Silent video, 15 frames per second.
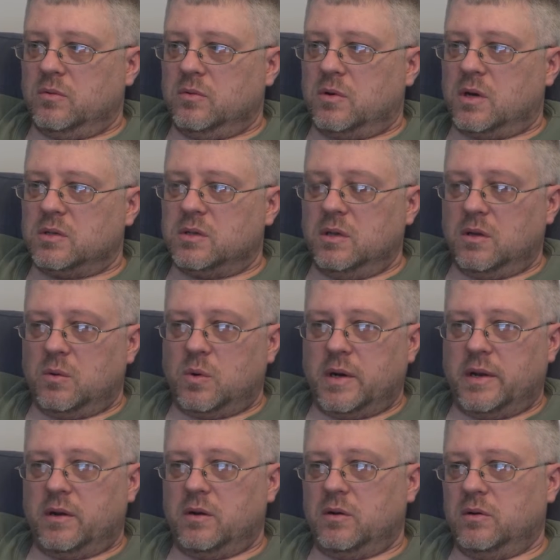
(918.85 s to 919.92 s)
crossed the
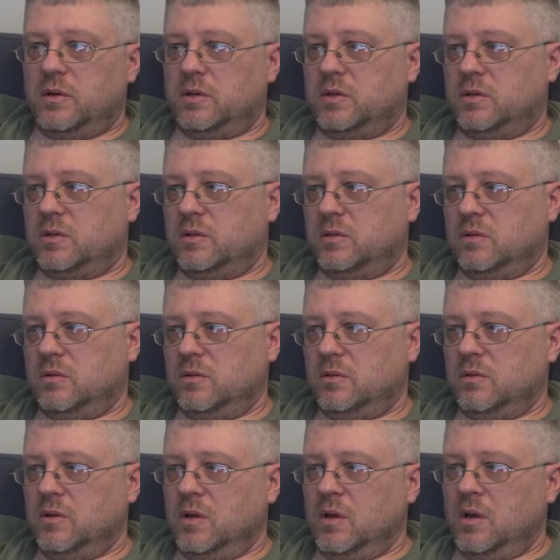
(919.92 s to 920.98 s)
equator.
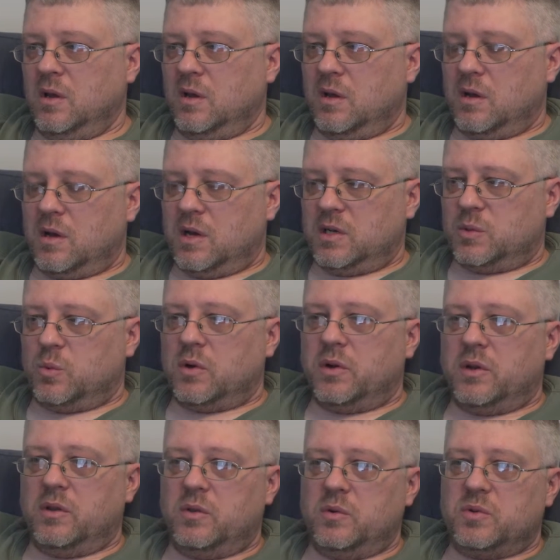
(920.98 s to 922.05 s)
I just
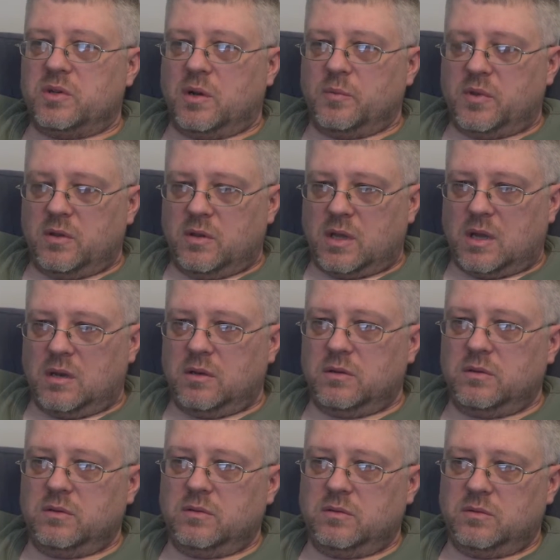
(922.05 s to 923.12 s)
wanted to do something that
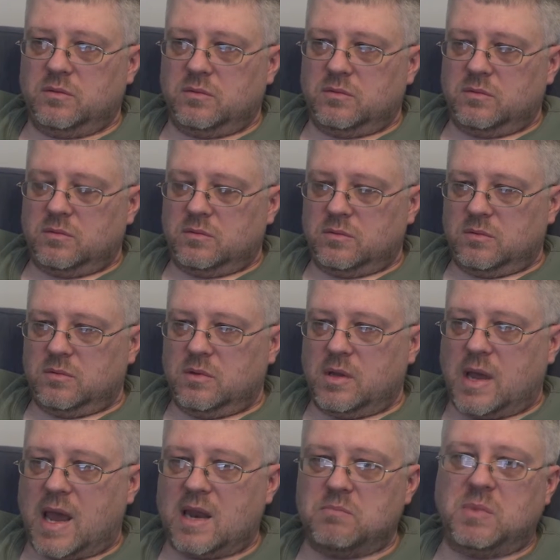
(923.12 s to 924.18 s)

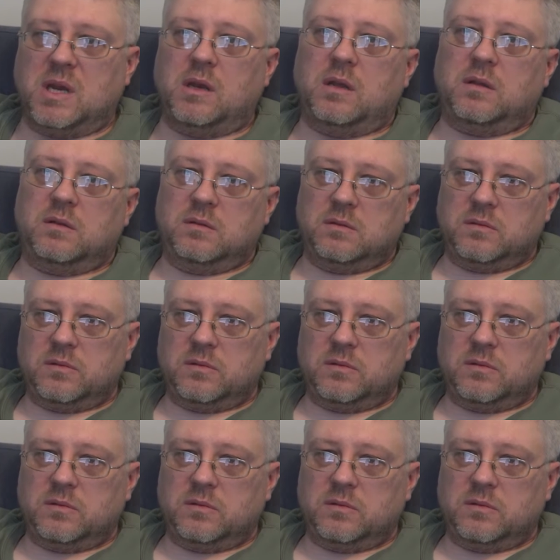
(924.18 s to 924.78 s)
had meaning.